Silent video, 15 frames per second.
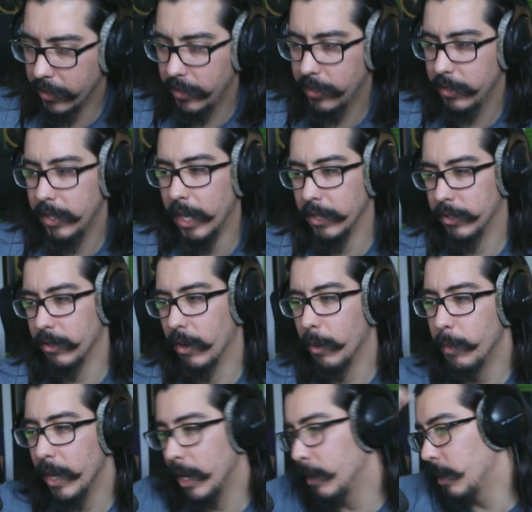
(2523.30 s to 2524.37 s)
yes, there
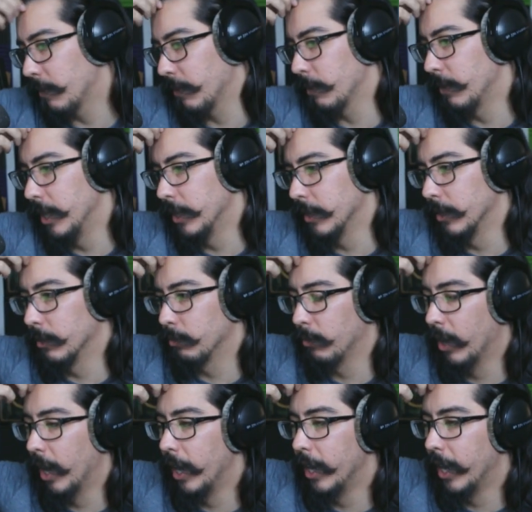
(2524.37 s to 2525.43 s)
are many different reasons
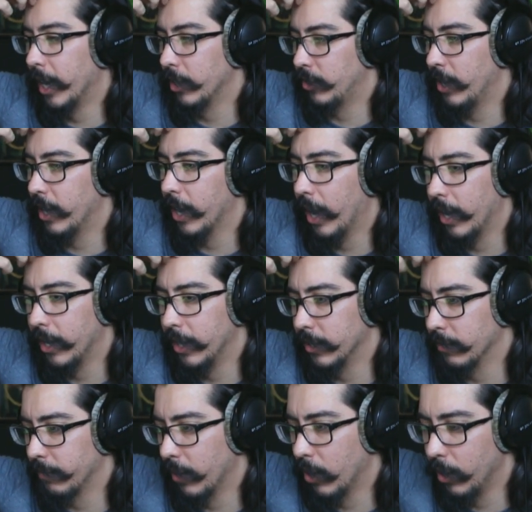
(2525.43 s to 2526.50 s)
why a hashtag ad
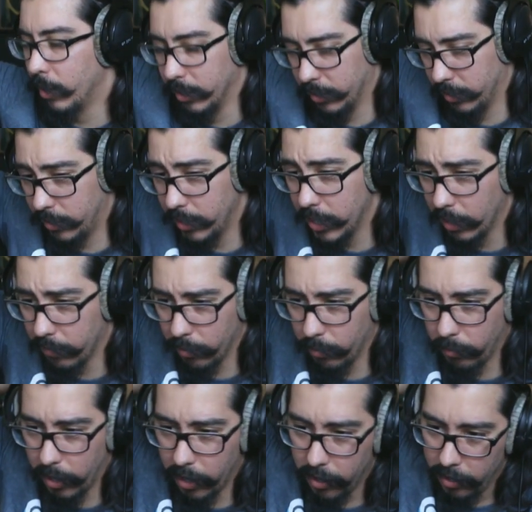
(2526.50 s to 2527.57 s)
is seen
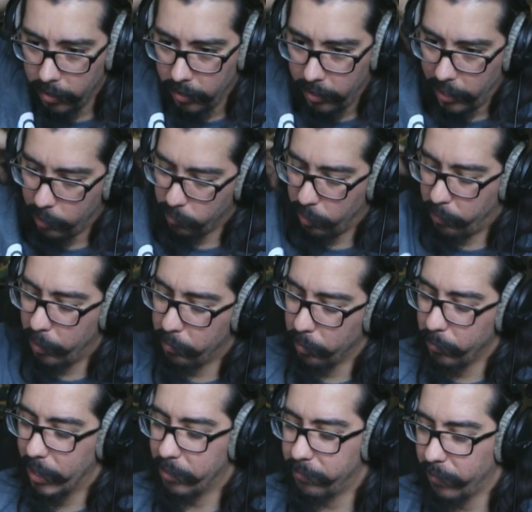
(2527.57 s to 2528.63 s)
everywhere. And when
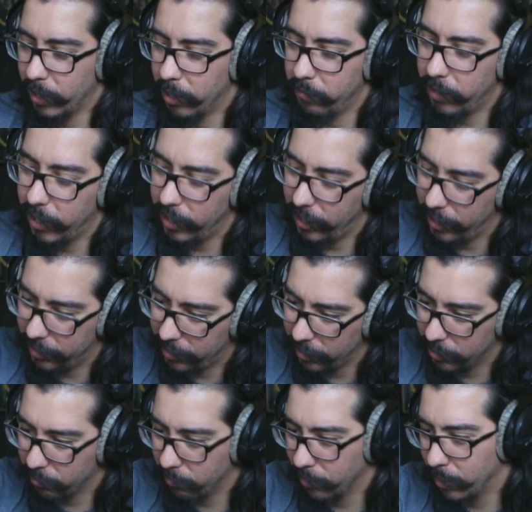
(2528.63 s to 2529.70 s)
people make fun of it, it
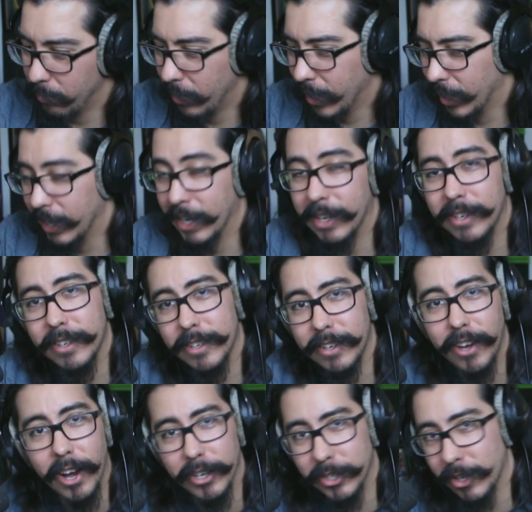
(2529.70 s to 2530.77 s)
doesn't really make any
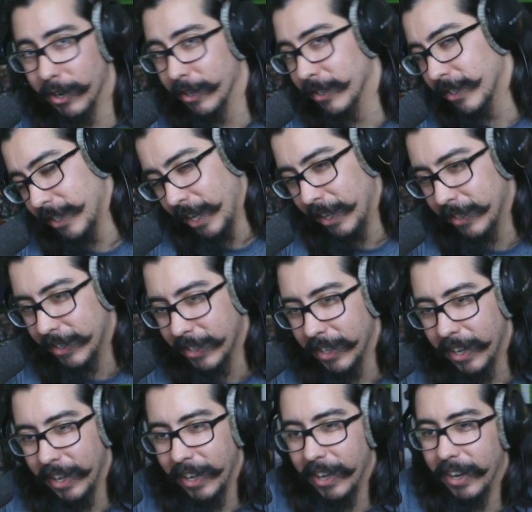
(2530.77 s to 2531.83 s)
gosh darn sense,
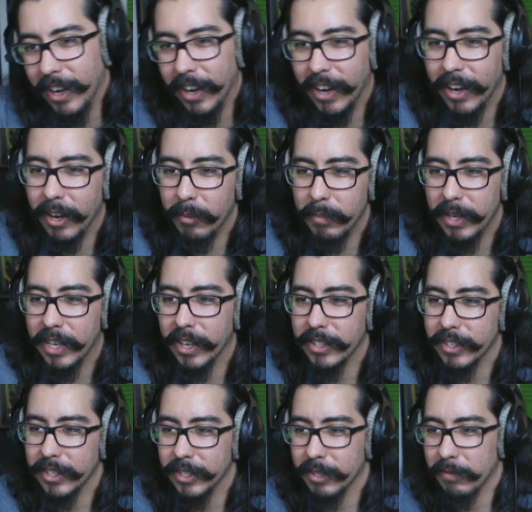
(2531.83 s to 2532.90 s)

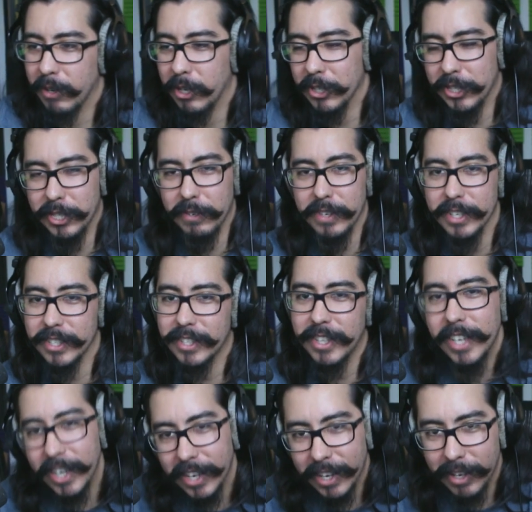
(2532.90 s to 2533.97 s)
because it is a very serious
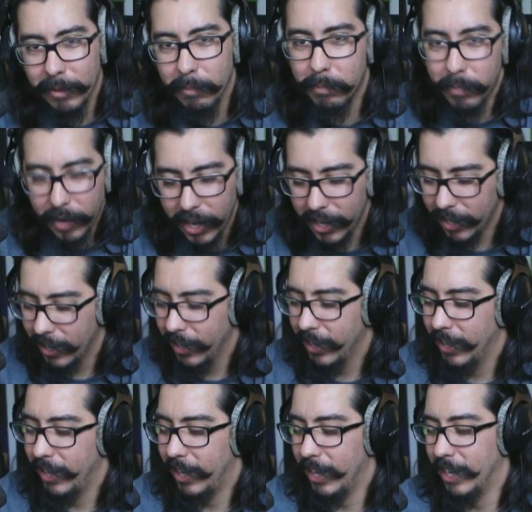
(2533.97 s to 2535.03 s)
thing, but
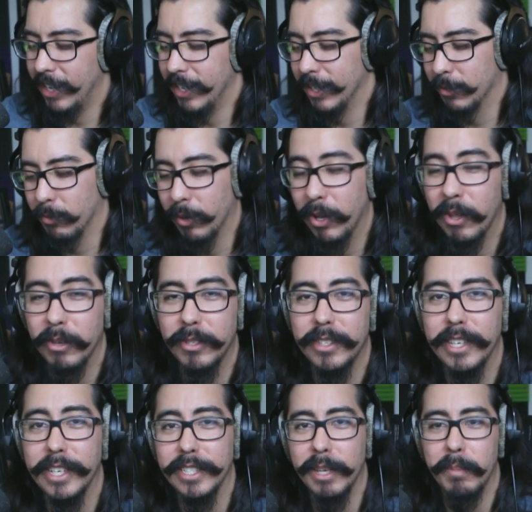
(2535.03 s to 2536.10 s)
it is one of
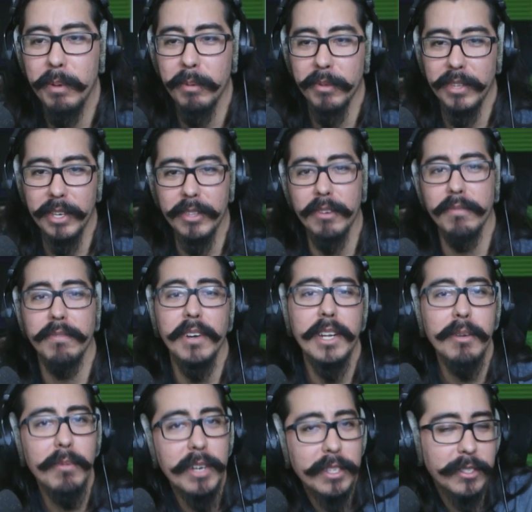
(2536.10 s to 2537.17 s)
those things that people think they're
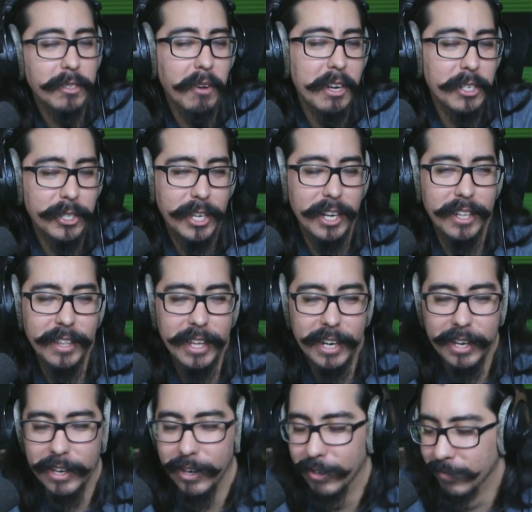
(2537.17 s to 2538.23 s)
funny with, so I just kind of let
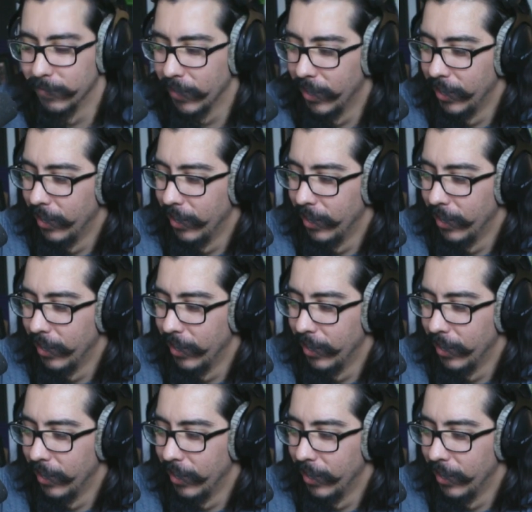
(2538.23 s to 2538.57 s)
it go.